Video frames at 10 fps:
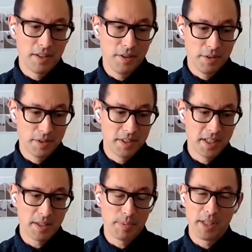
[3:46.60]
those
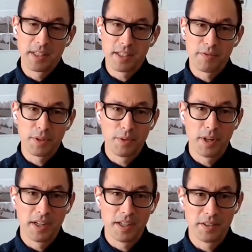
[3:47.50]
disciplines, if you
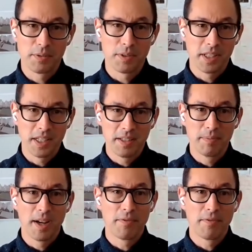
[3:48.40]
will, is really,